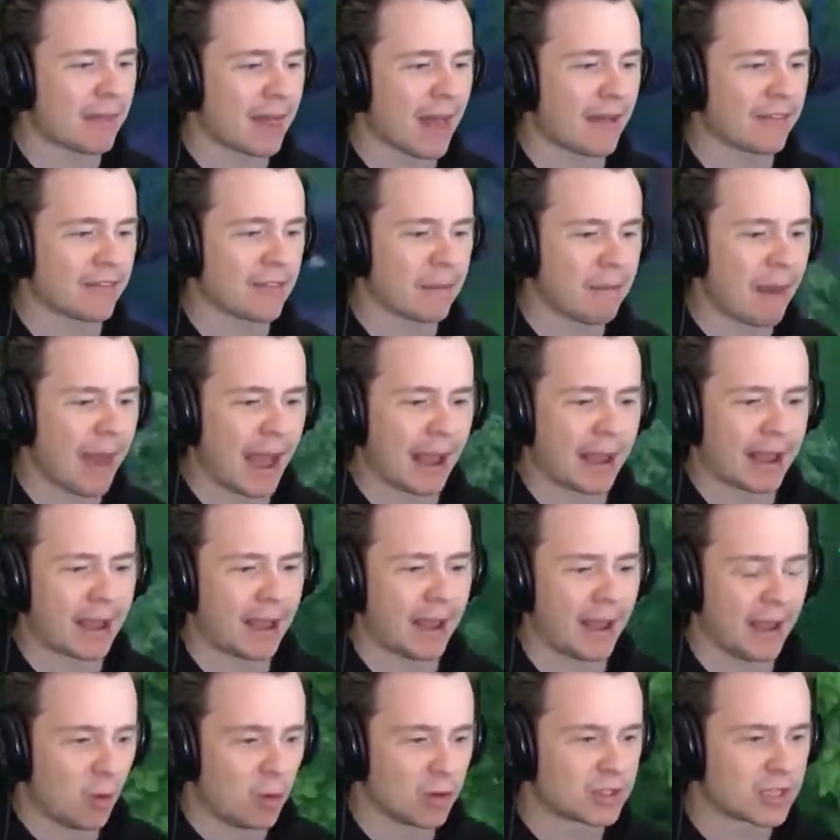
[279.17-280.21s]
without the mech
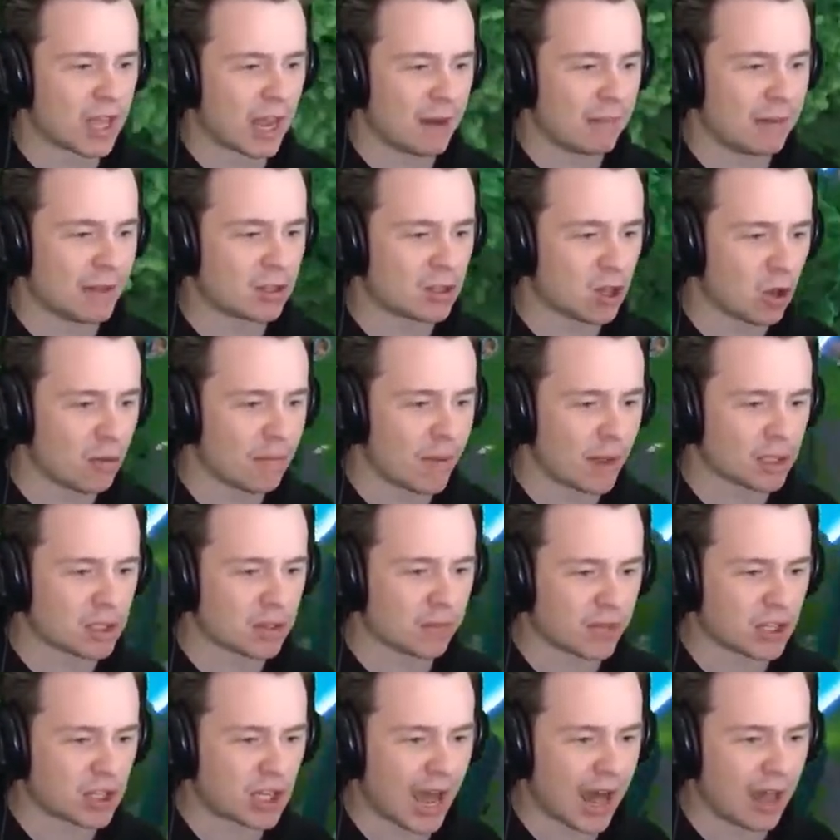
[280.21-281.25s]
was going to be too much
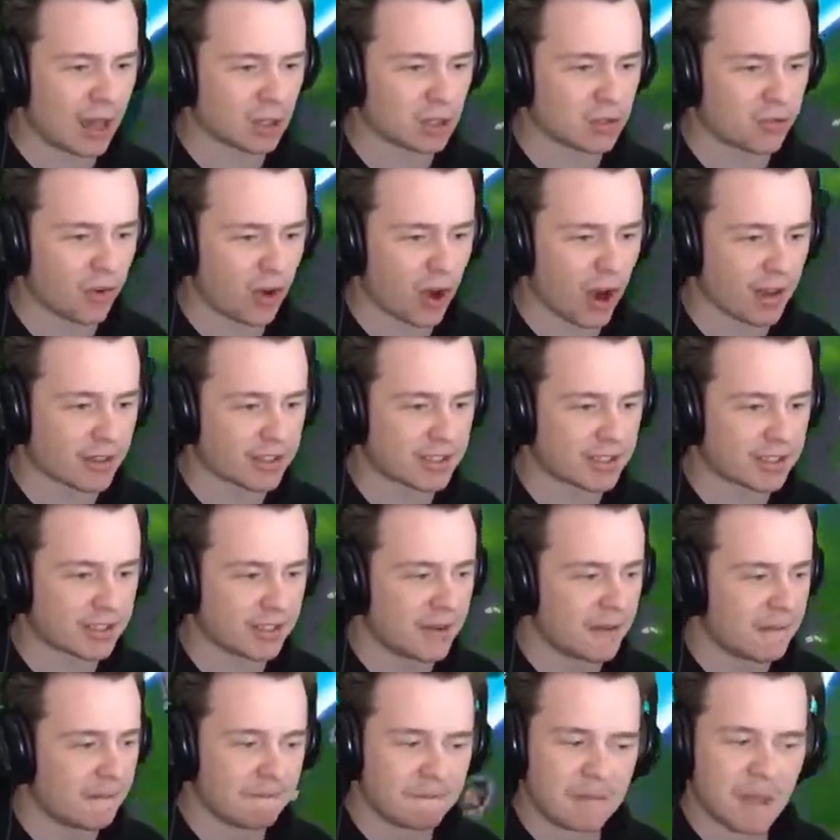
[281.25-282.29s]
of a challenge for us.
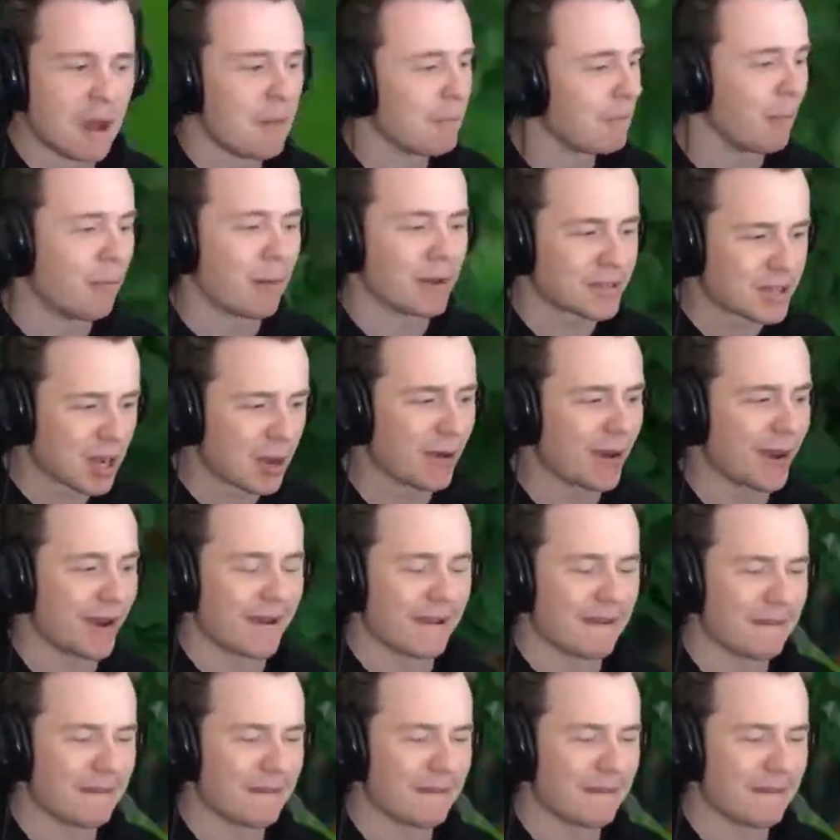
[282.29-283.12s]
But we're doing it.